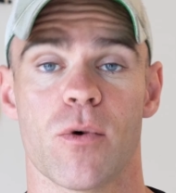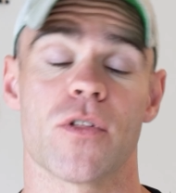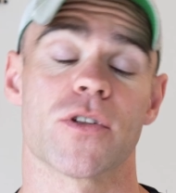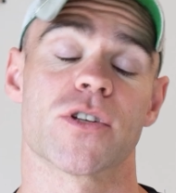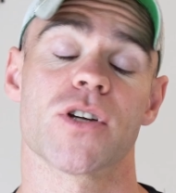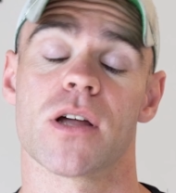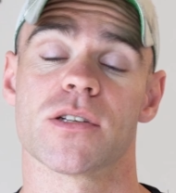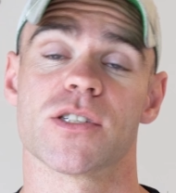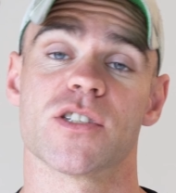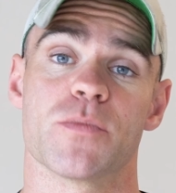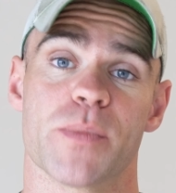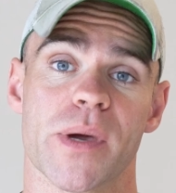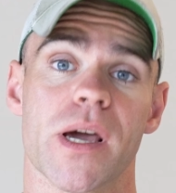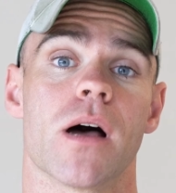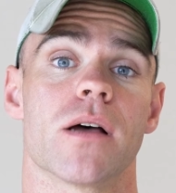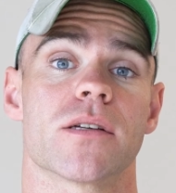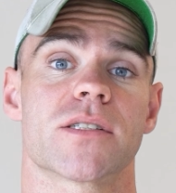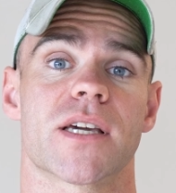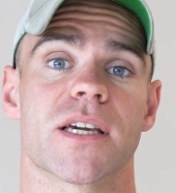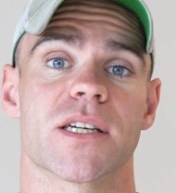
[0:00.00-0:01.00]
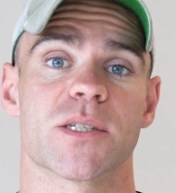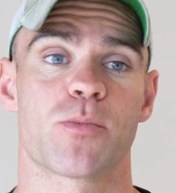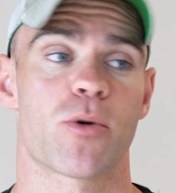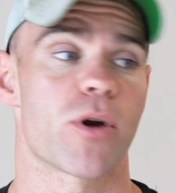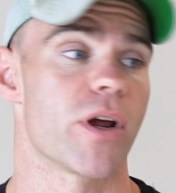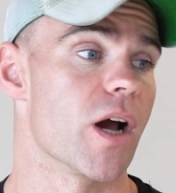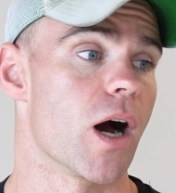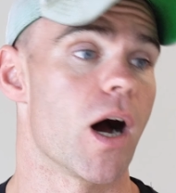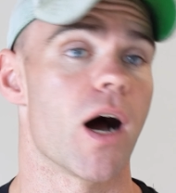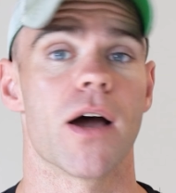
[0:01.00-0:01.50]
well, the chances of me asking is
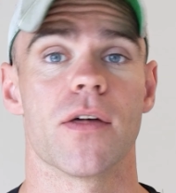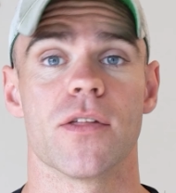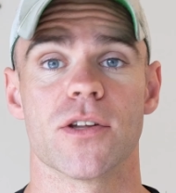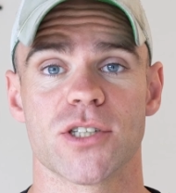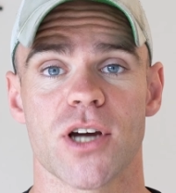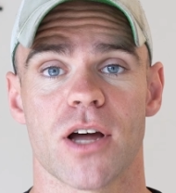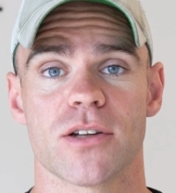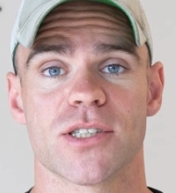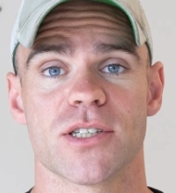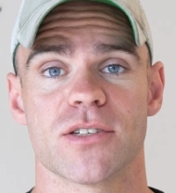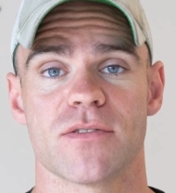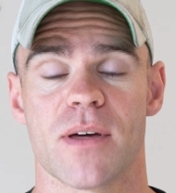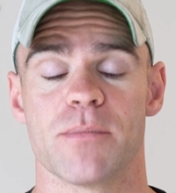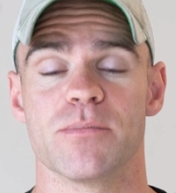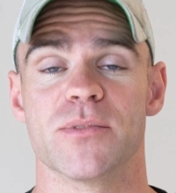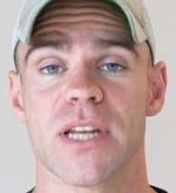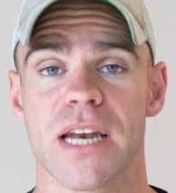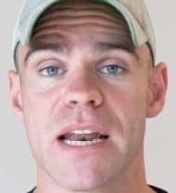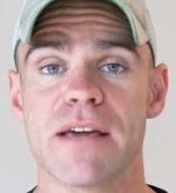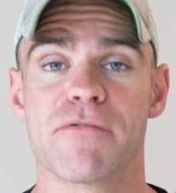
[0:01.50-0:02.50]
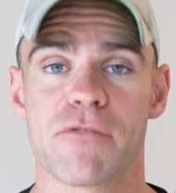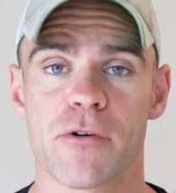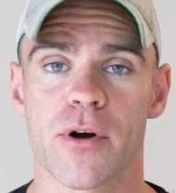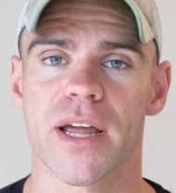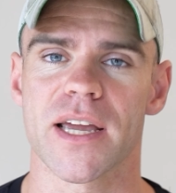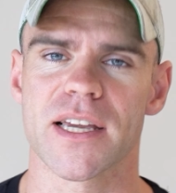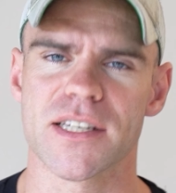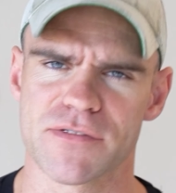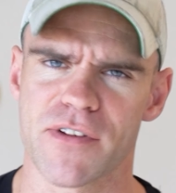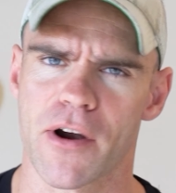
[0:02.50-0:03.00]
pretty high. The chances of them
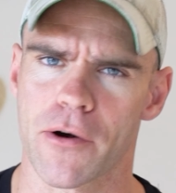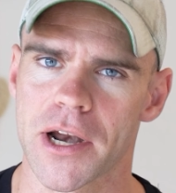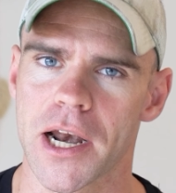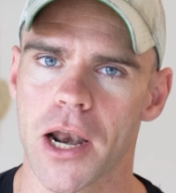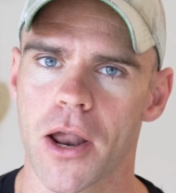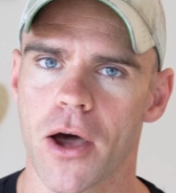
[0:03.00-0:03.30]
delivering is very